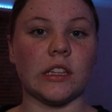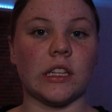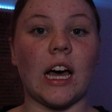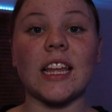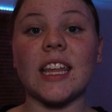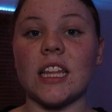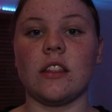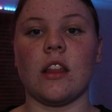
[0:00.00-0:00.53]

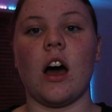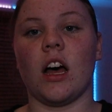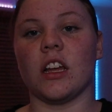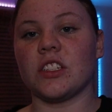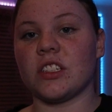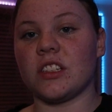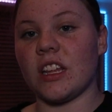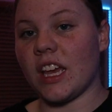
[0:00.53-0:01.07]
lucky
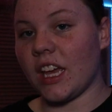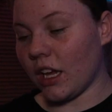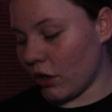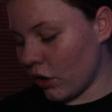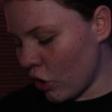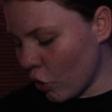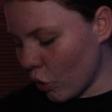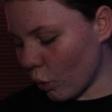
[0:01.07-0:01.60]
last
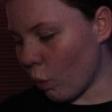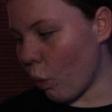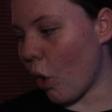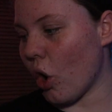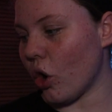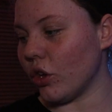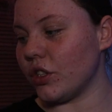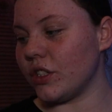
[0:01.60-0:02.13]
thing
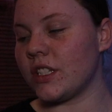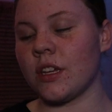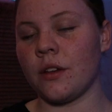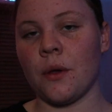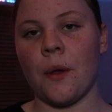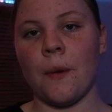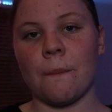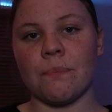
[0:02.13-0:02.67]
was
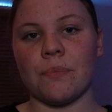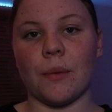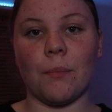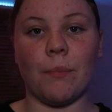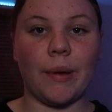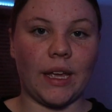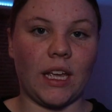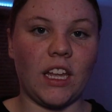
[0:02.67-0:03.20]

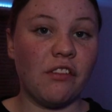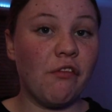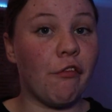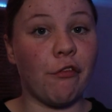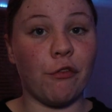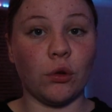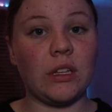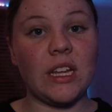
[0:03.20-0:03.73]
being
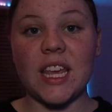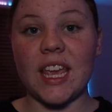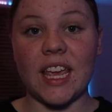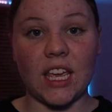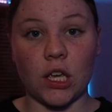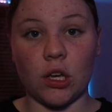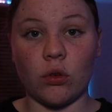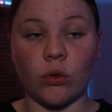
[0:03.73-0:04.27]
fully
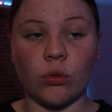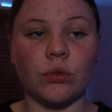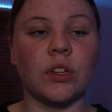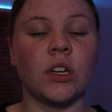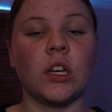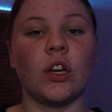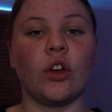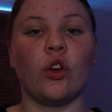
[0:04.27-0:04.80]
healed
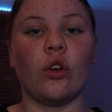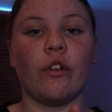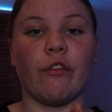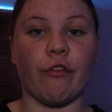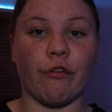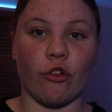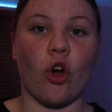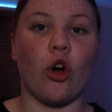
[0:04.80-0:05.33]

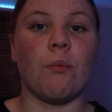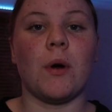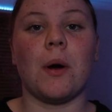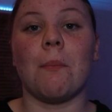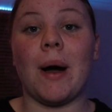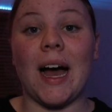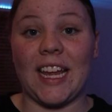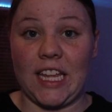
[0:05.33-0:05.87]

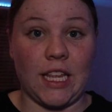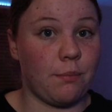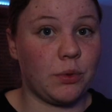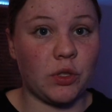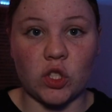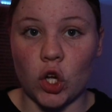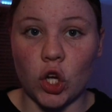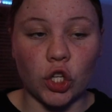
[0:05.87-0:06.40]
from my hip
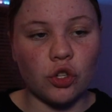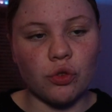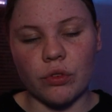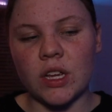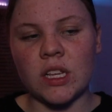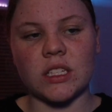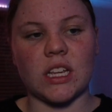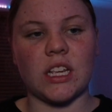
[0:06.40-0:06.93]

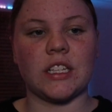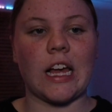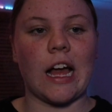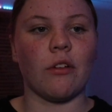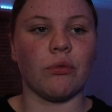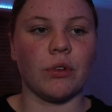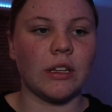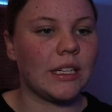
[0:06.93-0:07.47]
surgeries is
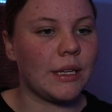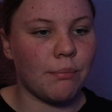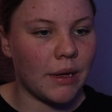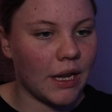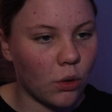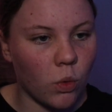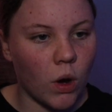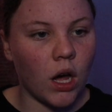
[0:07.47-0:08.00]
a really
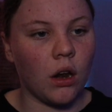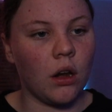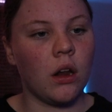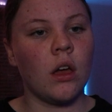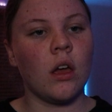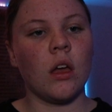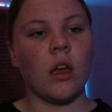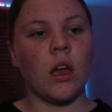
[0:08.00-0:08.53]
big
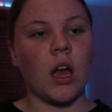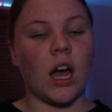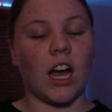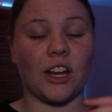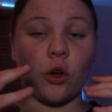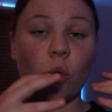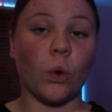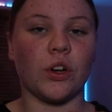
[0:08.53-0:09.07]
one.
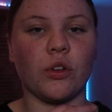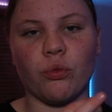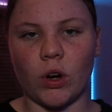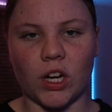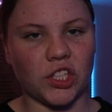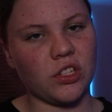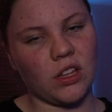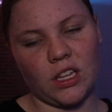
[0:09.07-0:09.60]
I don't want to
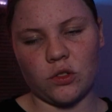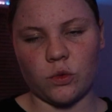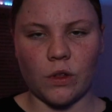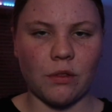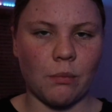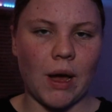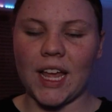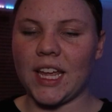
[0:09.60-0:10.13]
rush things
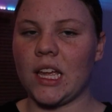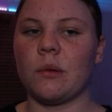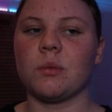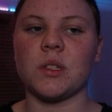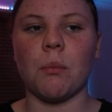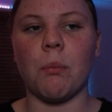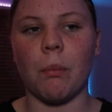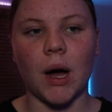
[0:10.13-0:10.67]
with my
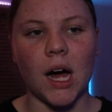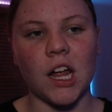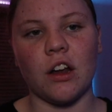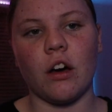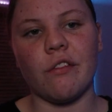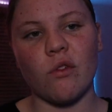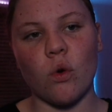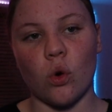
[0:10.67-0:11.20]
hips,
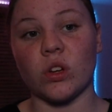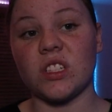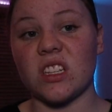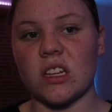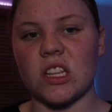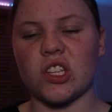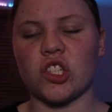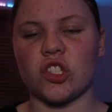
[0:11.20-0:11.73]
but of course
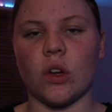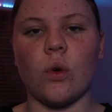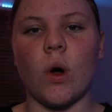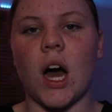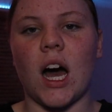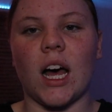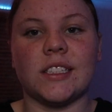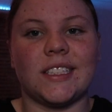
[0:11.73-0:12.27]
it is so
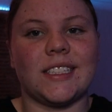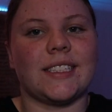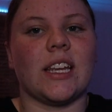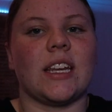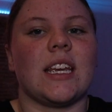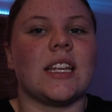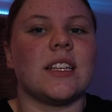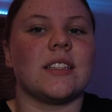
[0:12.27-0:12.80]
hard
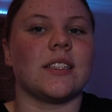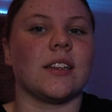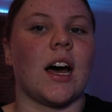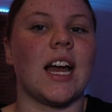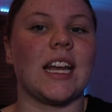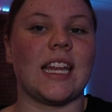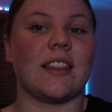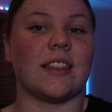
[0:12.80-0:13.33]
sitting
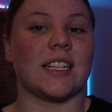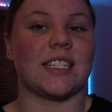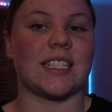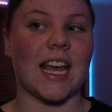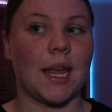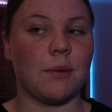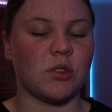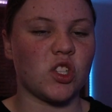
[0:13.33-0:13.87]
inside in the
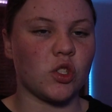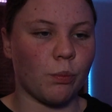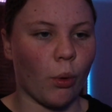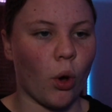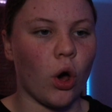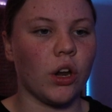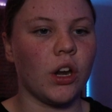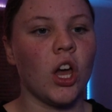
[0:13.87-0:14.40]
same
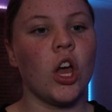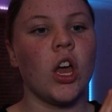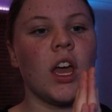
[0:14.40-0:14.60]
spot